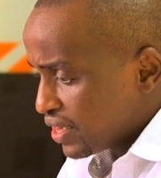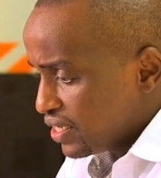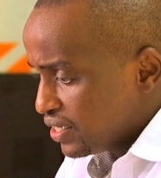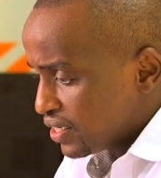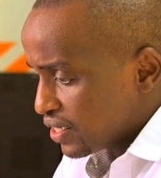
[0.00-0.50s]
I
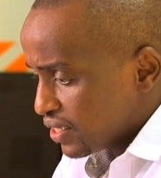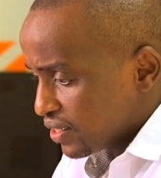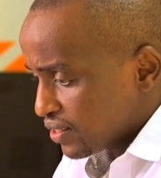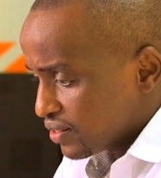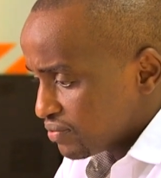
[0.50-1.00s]
think
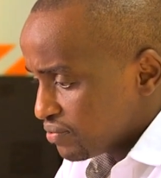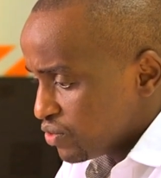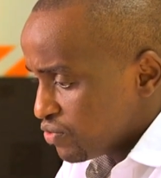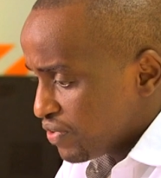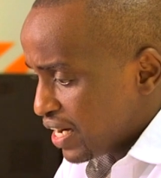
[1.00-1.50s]

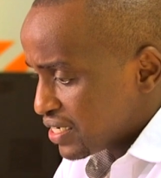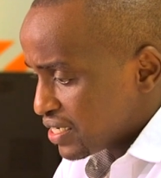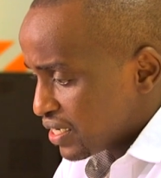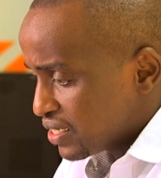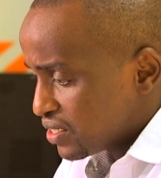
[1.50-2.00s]
you've
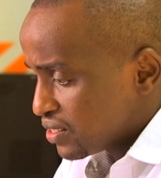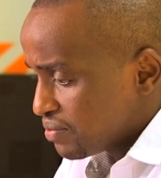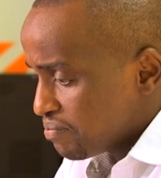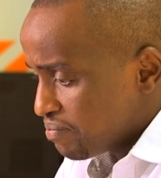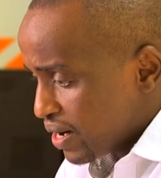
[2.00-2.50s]
answered
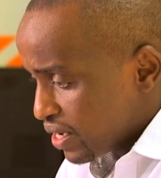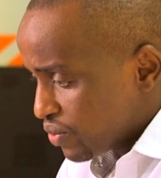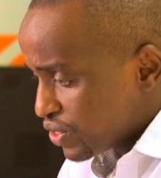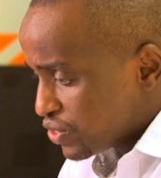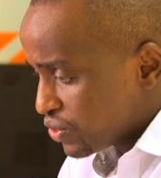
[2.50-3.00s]
my
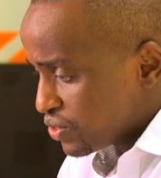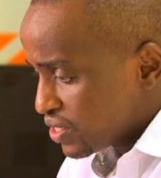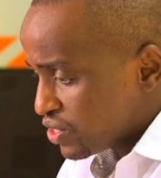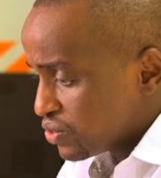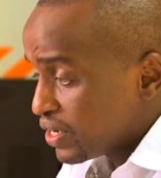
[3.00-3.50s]

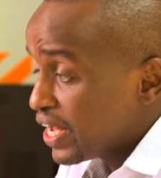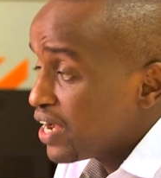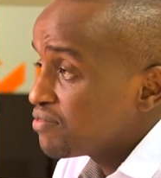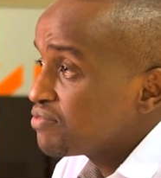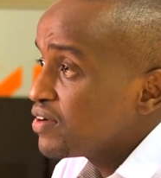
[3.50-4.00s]
questions, and should I
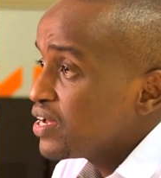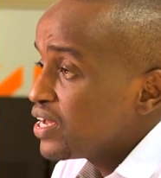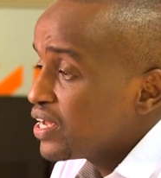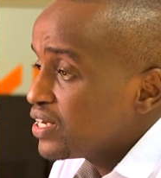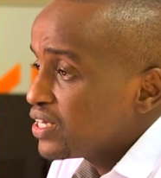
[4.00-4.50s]
have
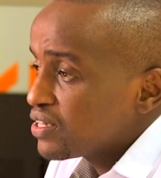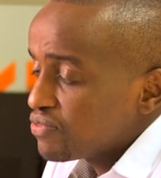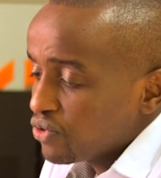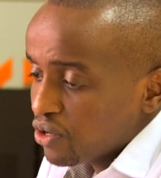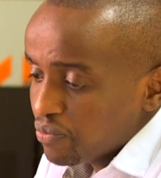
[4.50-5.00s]
any
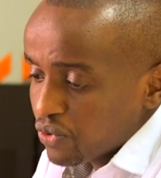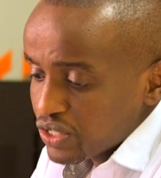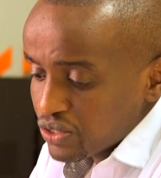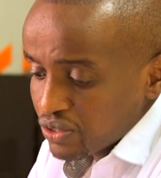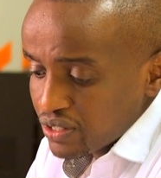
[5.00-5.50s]
other follow-up
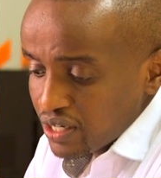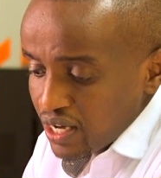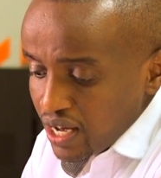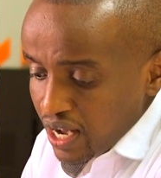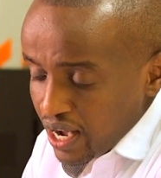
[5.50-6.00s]
question,
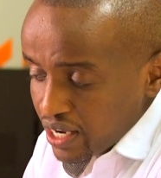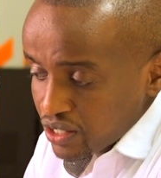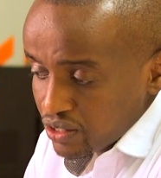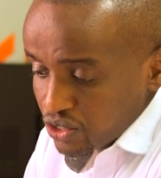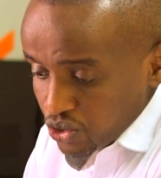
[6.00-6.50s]

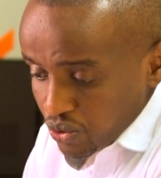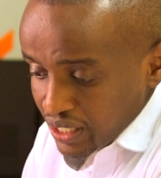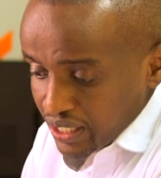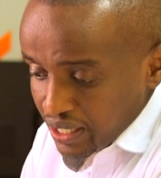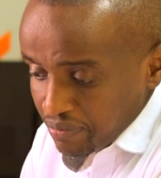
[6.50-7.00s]
I'll
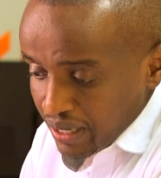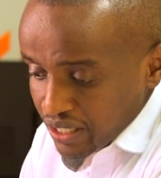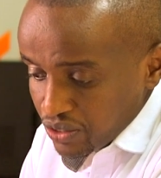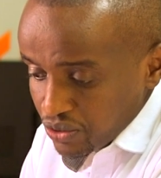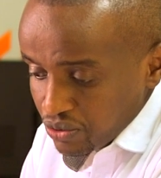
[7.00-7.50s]
surely get
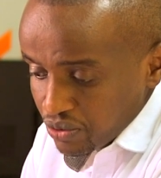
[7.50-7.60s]
back to you.